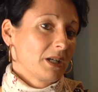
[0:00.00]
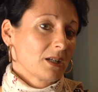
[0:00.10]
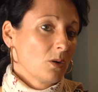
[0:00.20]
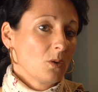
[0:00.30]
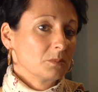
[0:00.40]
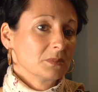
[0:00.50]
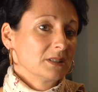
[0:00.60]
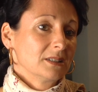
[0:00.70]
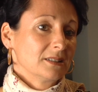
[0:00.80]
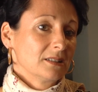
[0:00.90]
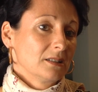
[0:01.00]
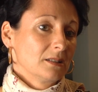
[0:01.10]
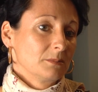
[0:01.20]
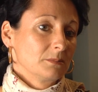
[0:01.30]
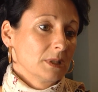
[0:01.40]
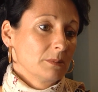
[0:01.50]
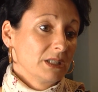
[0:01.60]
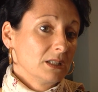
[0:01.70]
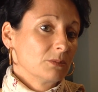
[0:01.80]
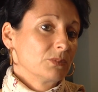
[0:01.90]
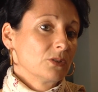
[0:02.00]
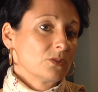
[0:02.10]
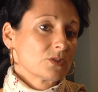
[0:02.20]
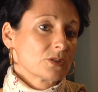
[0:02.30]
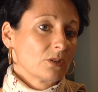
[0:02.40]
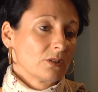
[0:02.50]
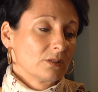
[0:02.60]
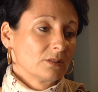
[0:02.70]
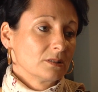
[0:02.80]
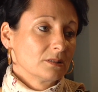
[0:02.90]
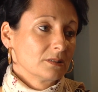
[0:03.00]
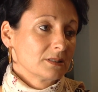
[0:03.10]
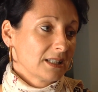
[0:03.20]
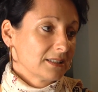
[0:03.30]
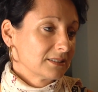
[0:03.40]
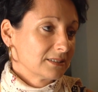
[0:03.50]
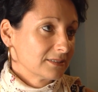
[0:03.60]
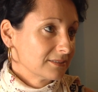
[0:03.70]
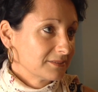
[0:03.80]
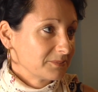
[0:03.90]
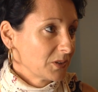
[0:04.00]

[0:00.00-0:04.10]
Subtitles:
back home being abused or attending,